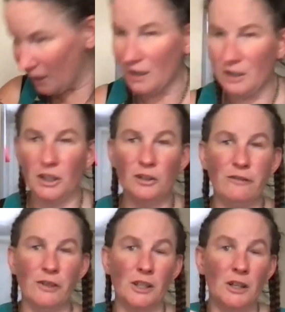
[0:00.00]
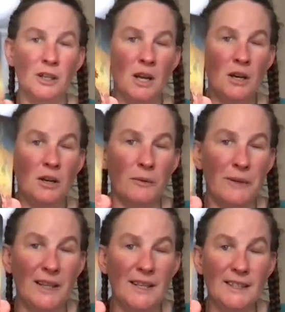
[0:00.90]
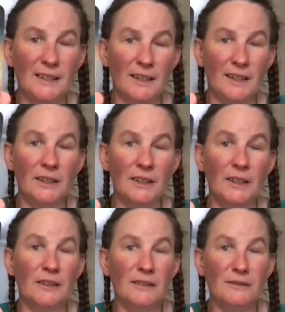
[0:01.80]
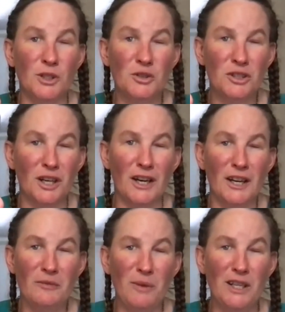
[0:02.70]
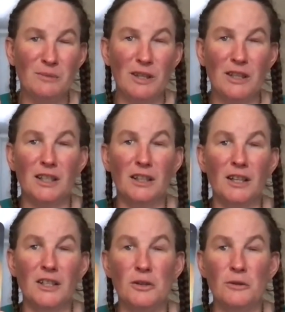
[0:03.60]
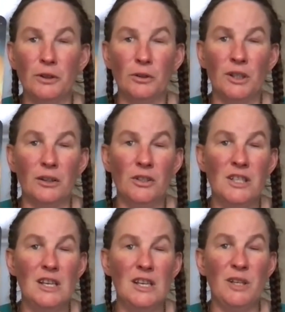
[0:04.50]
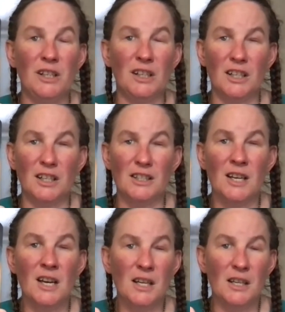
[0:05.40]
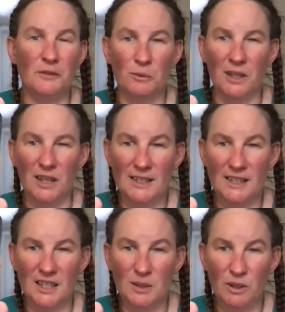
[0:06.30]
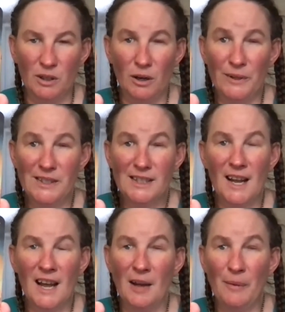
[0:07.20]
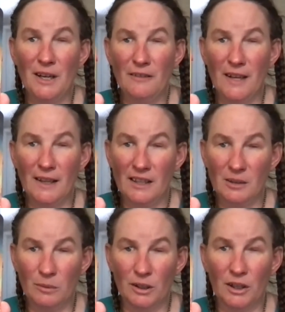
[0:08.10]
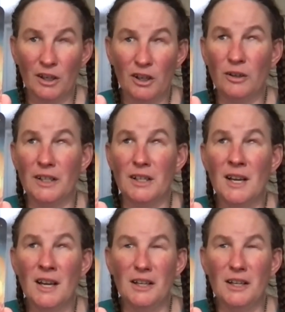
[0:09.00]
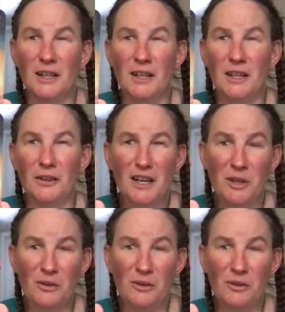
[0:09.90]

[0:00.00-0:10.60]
got Clover, or releasing the guilt, which kind of makes me think like, do you feel guilty? Because if you release these people, what's going to happen if I let them go? And you know, they're not